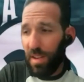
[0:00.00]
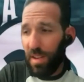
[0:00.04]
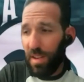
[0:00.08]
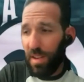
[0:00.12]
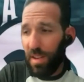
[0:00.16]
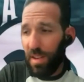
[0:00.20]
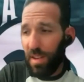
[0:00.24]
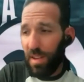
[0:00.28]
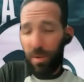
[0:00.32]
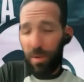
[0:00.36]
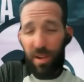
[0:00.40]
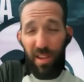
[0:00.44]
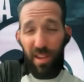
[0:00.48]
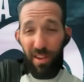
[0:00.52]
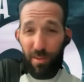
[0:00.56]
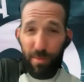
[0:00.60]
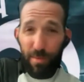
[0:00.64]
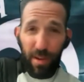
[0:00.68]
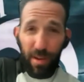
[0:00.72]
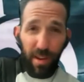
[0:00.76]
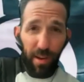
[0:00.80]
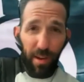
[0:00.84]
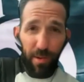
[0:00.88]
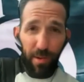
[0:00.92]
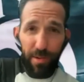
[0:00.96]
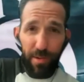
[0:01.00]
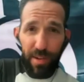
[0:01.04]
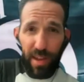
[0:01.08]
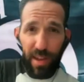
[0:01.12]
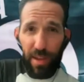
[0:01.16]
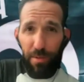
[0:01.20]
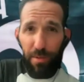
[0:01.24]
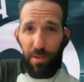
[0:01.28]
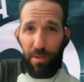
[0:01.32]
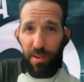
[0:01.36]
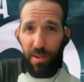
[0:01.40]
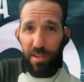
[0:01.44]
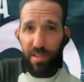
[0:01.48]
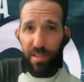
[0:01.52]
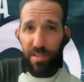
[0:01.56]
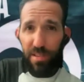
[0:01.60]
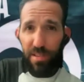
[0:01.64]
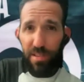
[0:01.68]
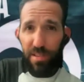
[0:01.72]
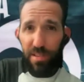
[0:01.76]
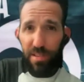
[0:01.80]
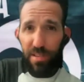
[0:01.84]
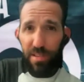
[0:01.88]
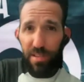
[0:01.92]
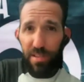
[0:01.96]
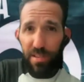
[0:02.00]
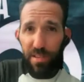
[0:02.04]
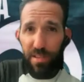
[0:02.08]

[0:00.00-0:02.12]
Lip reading: and I want to hear about how her day was.